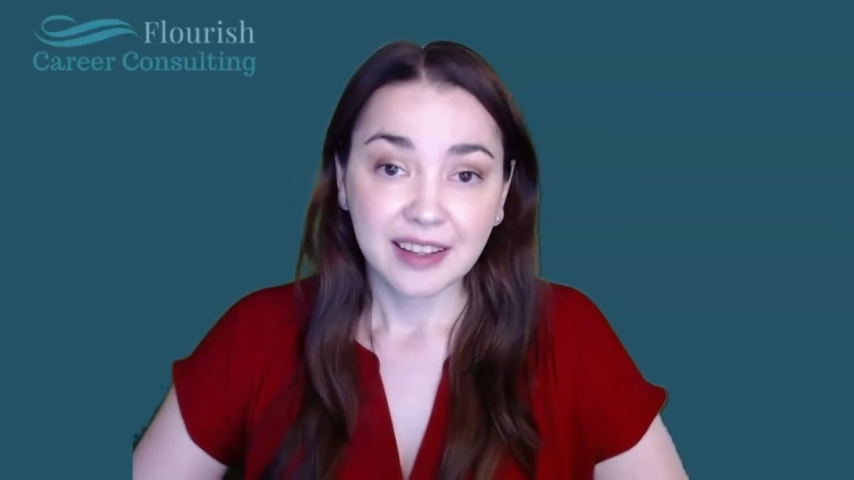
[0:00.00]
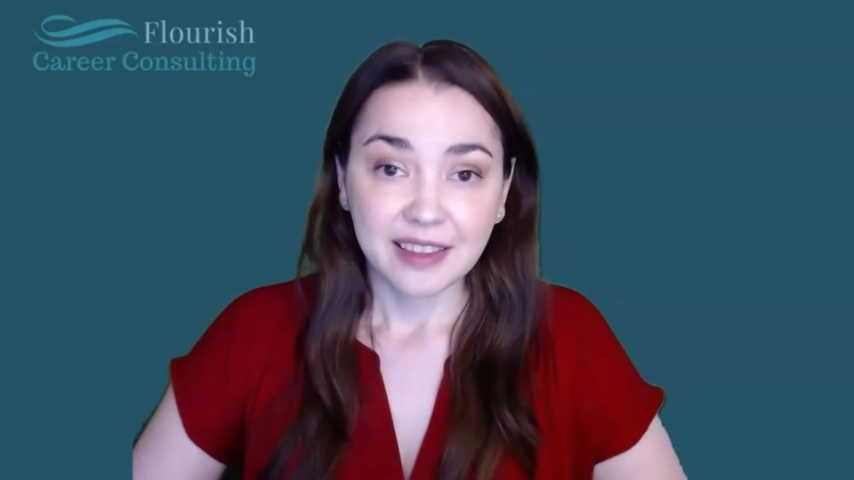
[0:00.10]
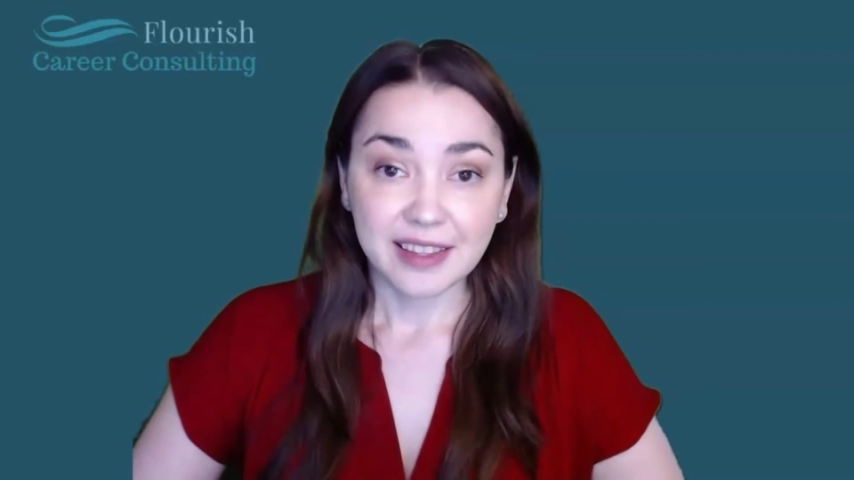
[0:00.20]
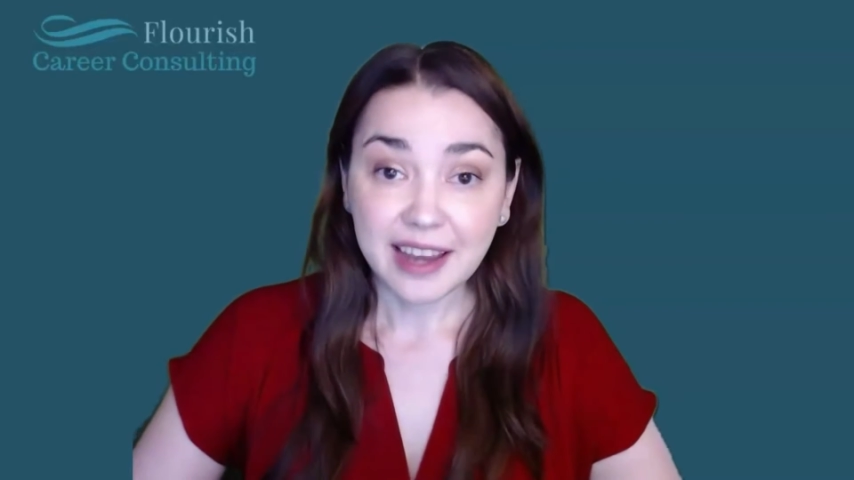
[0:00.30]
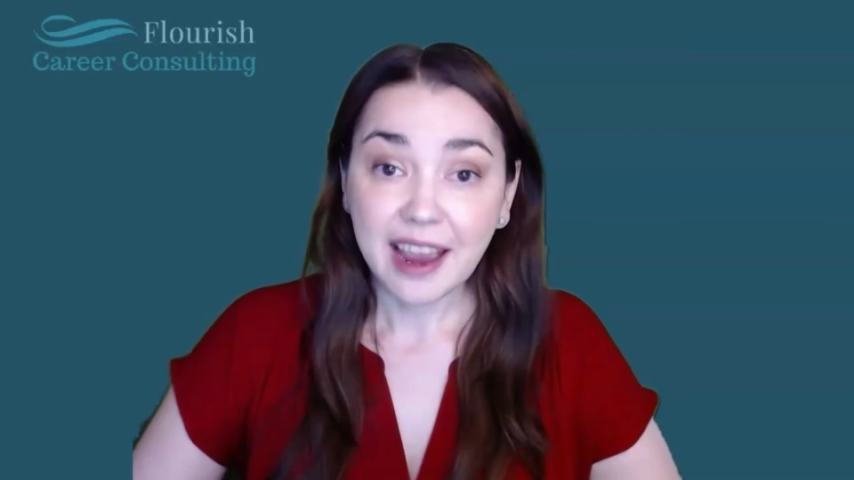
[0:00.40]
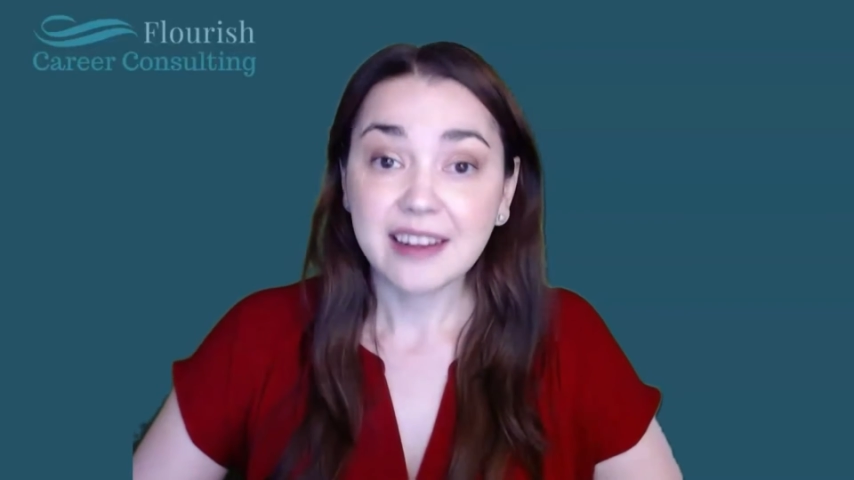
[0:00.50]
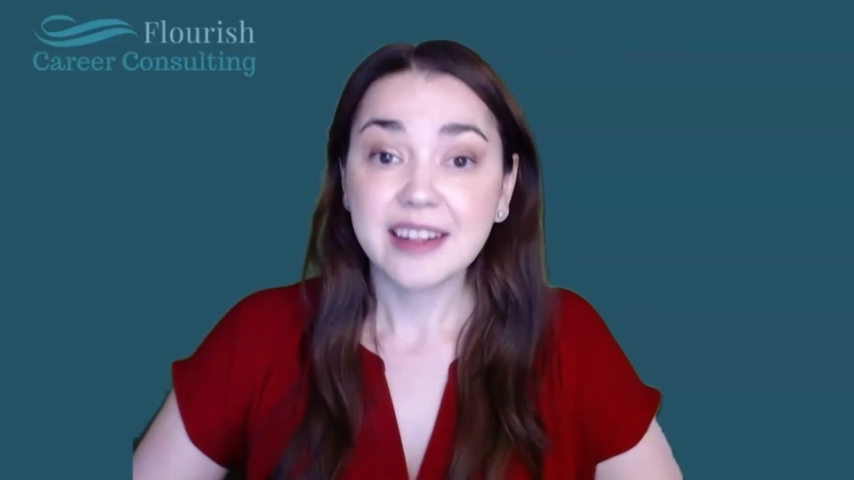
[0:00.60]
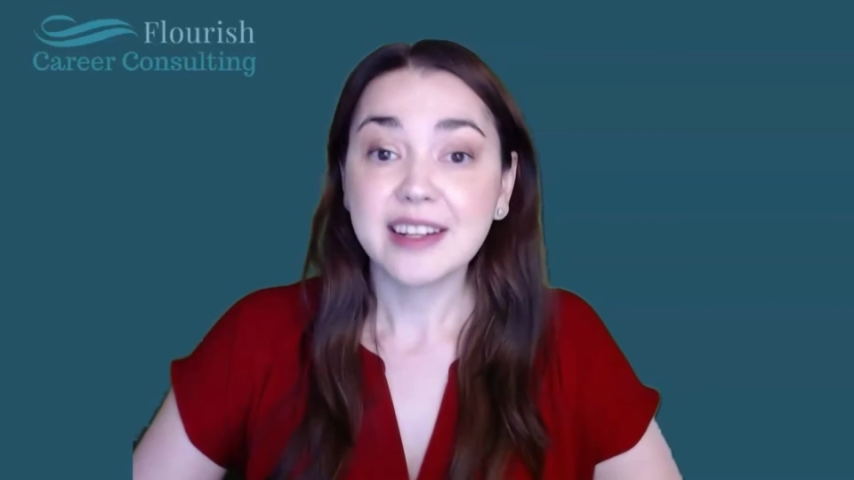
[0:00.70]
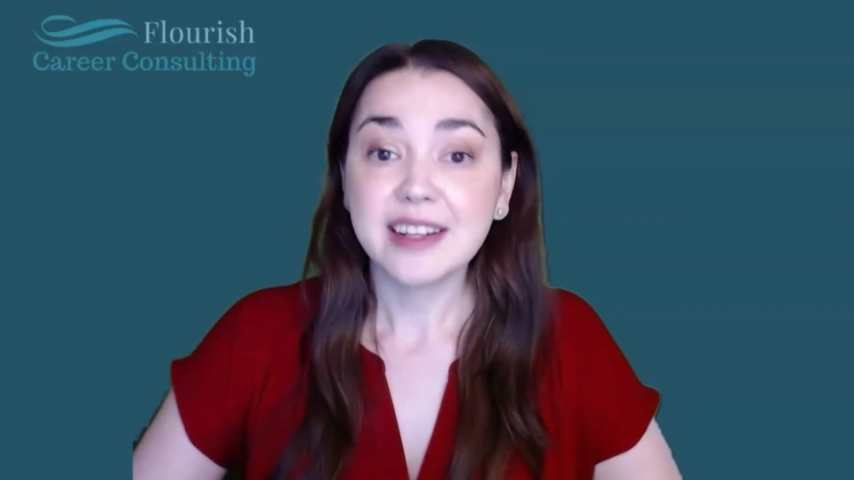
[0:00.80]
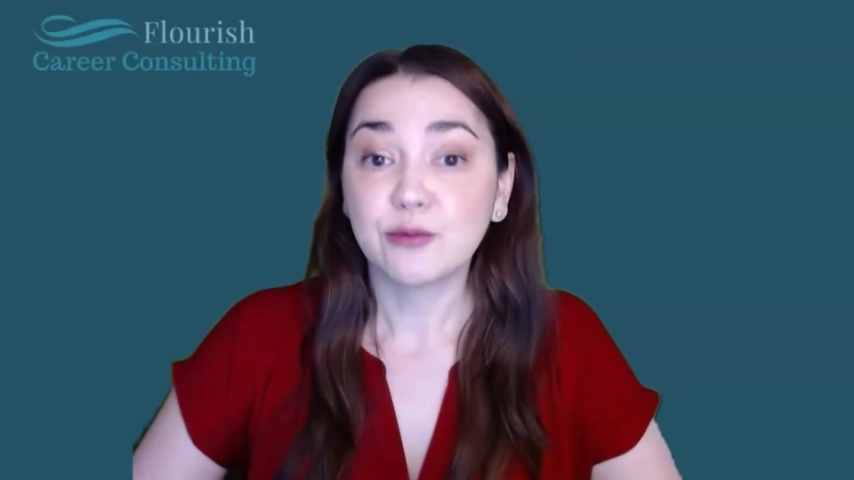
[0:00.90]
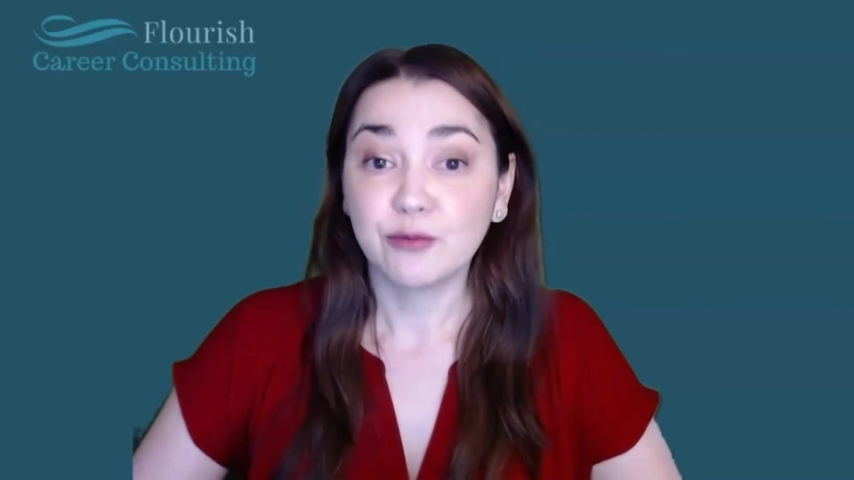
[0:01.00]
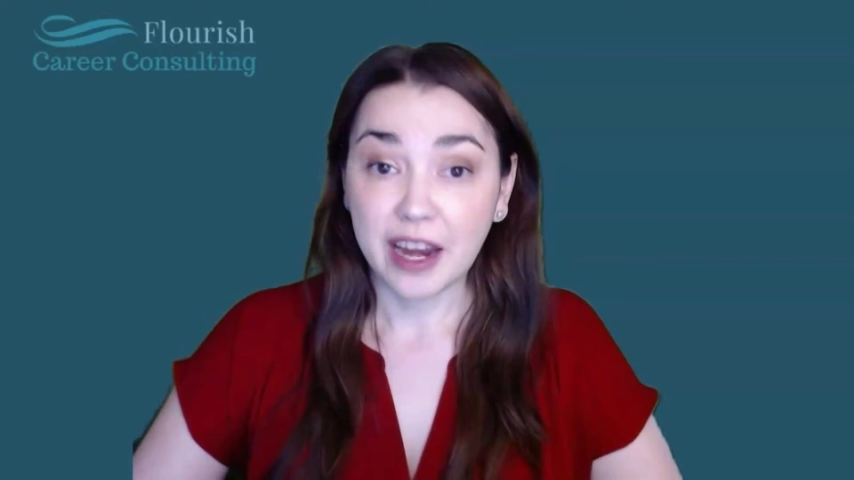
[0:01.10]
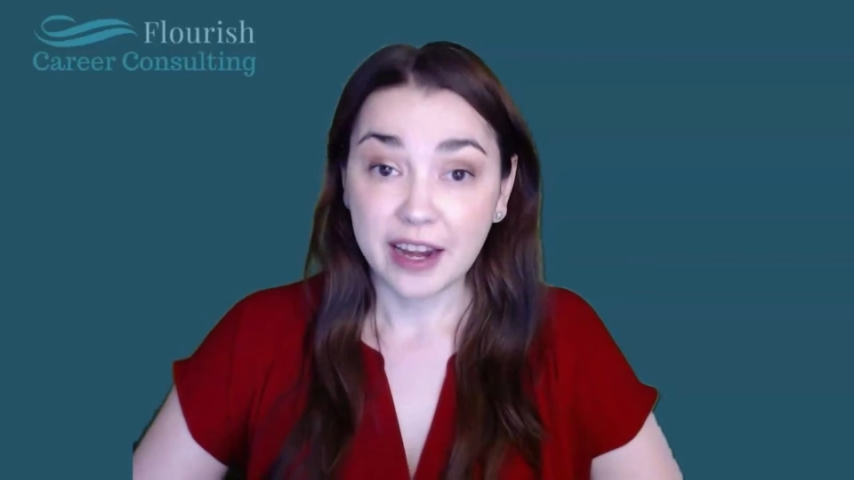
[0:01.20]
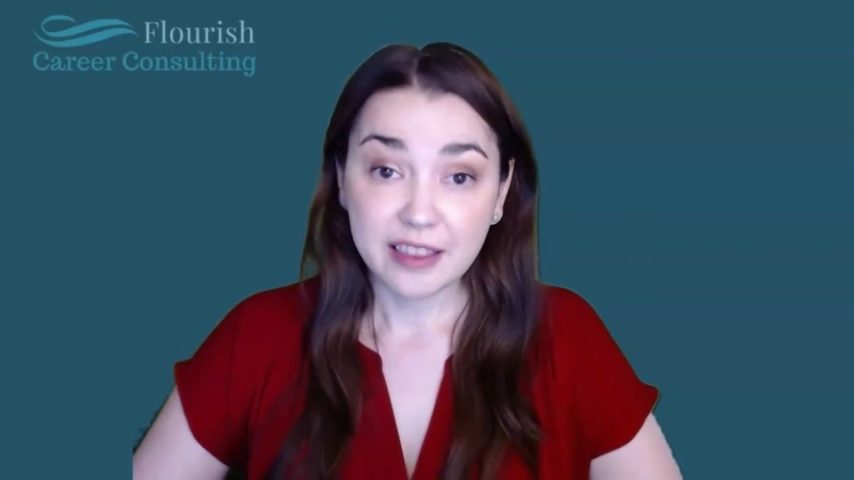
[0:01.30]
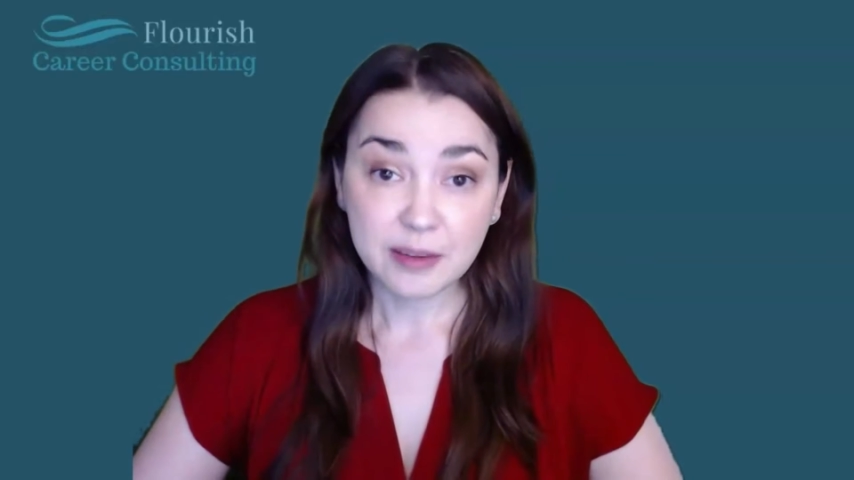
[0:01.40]
The candidate's
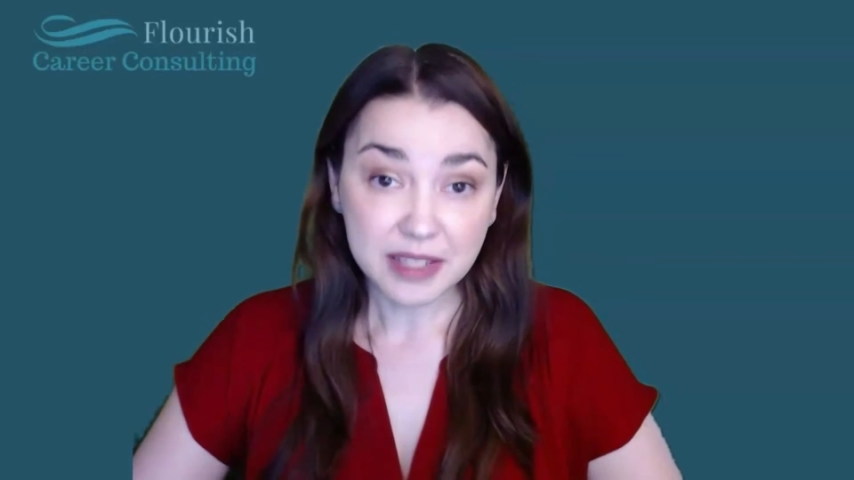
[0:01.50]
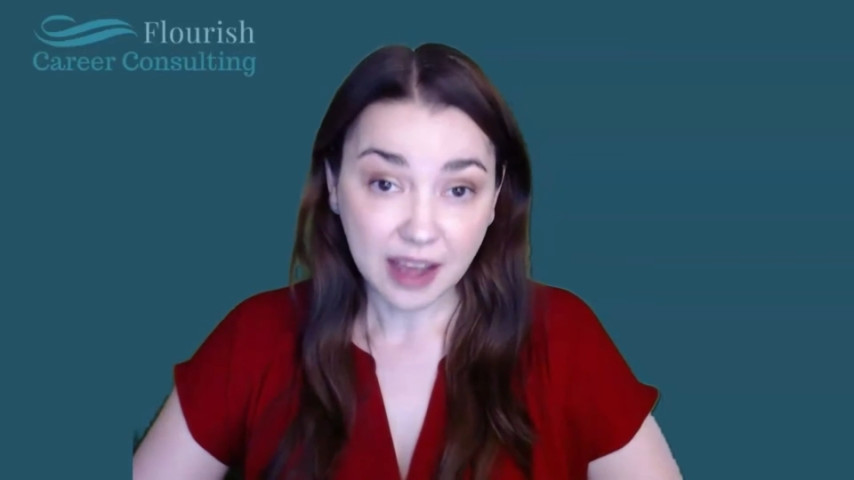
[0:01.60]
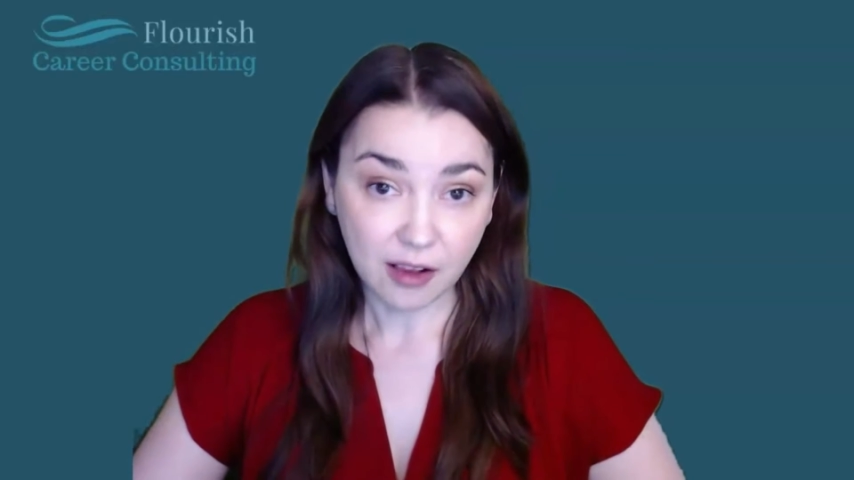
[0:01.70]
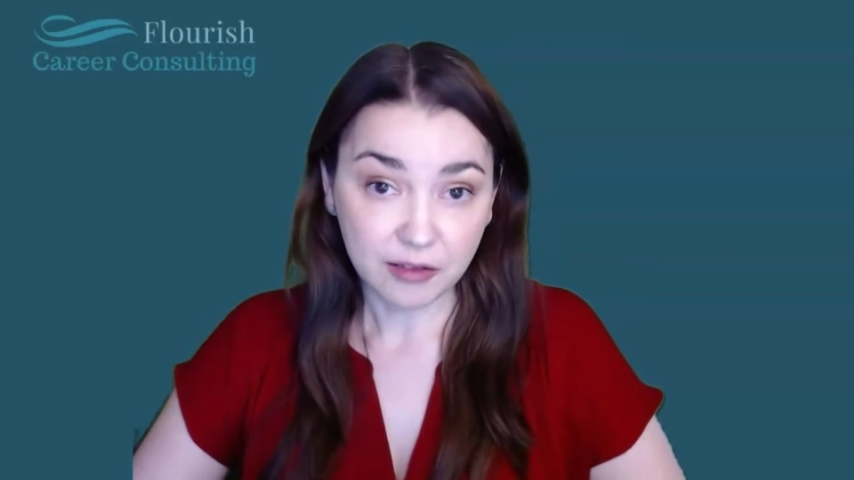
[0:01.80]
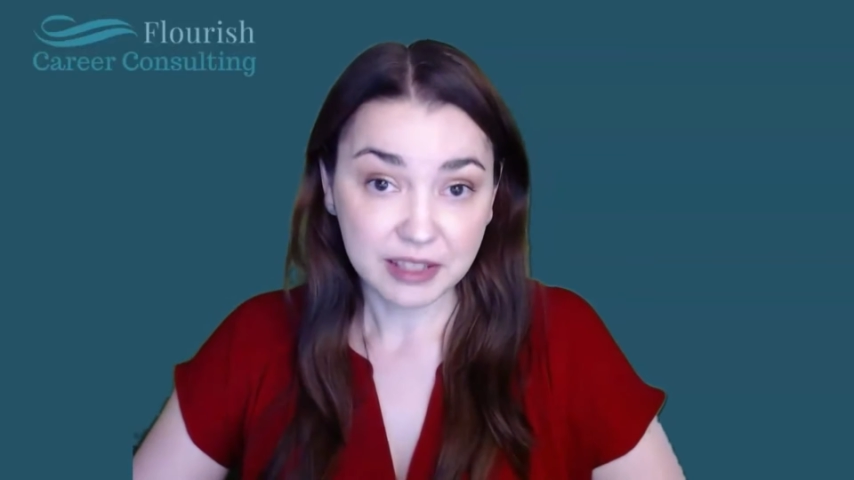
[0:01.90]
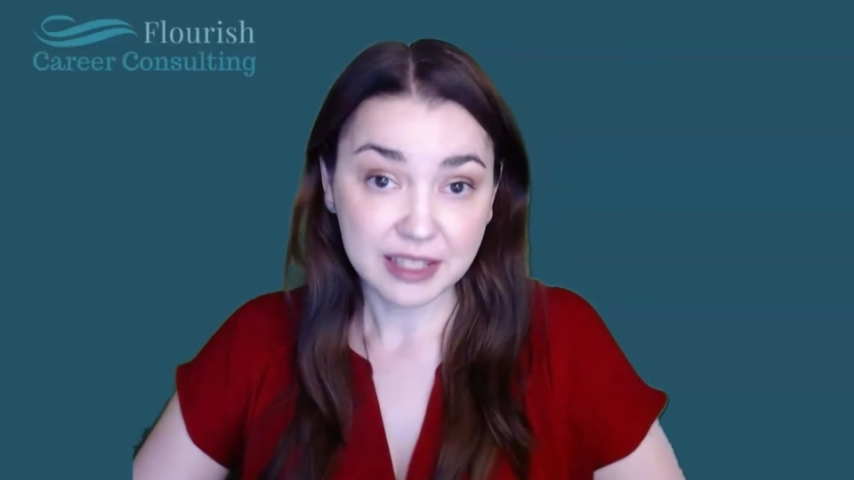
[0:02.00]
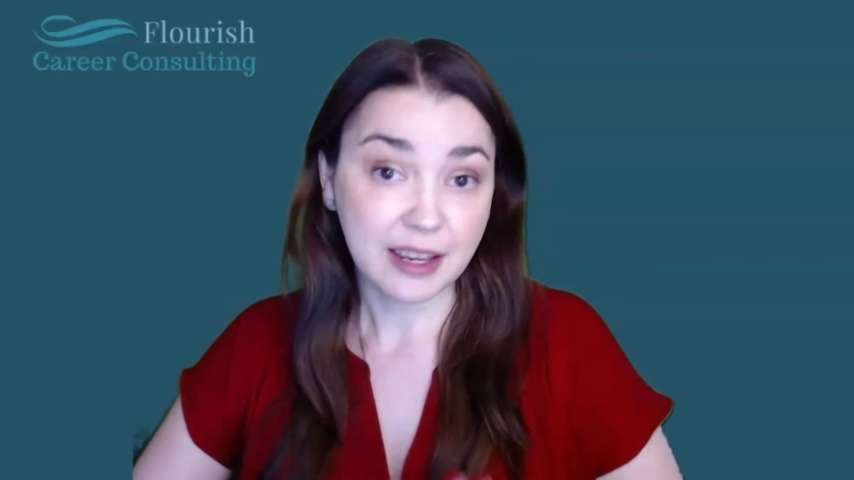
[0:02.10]
rating themselves,